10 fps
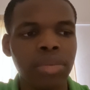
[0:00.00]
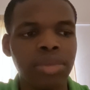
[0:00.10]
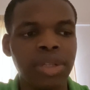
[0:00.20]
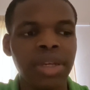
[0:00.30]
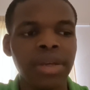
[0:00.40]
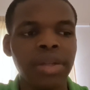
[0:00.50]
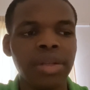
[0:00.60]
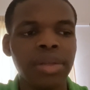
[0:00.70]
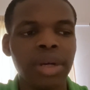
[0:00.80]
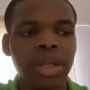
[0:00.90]
Dean,
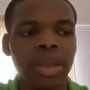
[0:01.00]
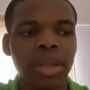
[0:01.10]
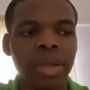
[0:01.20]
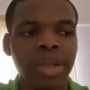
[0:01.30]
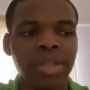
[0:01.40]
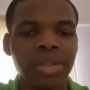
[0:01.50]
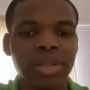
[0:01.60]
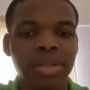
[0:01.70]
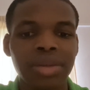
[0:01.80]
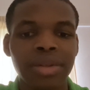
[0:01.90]
I think,
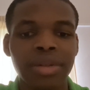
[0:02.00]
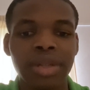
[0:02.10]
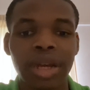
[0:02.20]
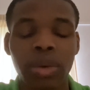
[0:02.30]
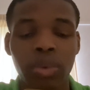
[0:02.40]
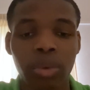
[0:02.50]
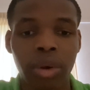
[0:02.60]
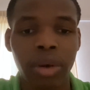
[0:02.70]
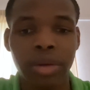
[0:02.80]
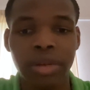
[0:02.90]
insists on that
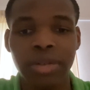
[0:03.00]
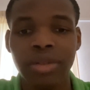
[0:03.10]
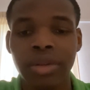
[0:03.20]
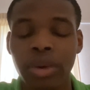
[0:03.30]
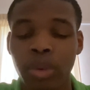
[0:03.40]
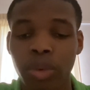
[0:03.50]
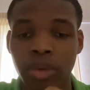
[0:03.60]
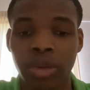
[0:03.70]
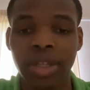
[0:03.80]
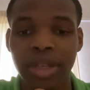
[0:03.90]
Rod or
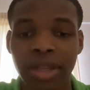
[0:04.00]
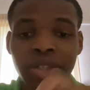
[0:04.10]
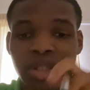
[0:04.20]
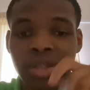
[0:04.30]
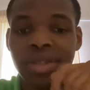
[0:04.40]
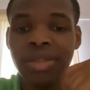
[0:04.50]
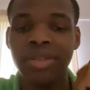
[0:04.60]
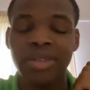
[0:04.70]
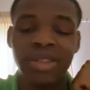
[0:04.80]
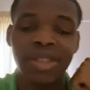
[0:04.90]
Ricky should
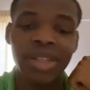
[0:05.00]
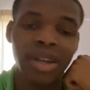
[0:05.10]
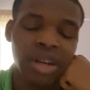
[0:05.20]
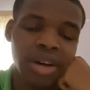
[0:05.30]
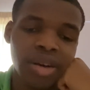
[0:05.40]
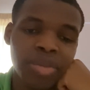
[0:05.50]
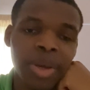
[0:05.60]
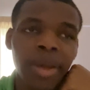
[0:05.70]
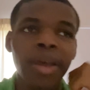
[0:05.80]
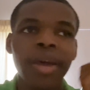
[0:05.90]
stand up
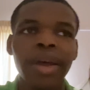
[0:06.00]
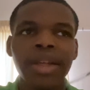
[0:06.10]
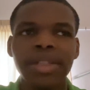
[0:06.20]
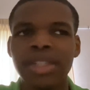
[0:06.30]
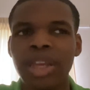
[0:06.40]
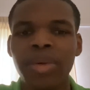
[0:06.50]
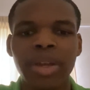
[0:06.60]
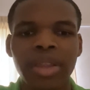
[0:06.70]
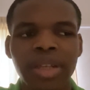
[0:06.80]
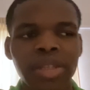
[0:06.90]
and say what
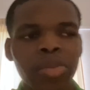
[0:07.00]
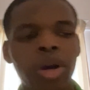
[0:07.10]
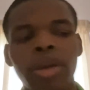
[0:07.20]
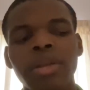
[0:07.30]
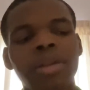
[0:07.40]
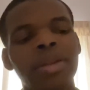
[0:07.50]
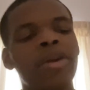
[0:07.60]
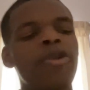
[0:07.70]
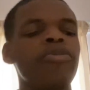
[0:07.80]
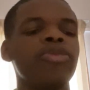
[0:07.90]
he thinks about it.
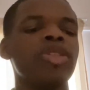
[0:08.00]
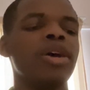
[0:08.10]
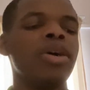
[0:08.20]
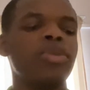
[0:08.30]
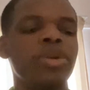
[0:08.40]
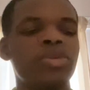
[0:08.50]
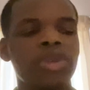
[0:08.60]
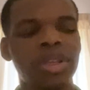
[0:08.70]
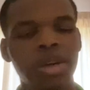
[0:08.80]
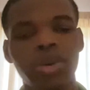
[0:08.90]
Now, when
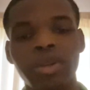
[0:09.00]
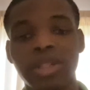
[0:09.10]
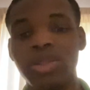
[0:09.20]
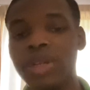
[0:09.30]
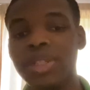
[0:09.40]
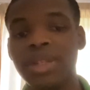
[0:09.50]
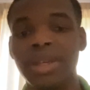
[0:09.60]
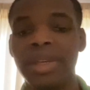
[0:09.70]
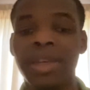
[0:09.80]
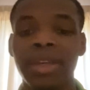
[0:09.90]
Ricky, the new idea
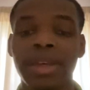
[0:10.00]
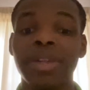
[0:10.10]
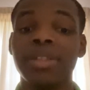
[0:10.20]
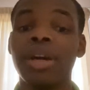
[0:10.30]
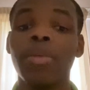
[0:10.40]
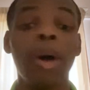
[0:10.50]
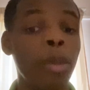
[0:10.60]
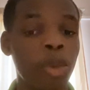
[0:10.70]
he has come up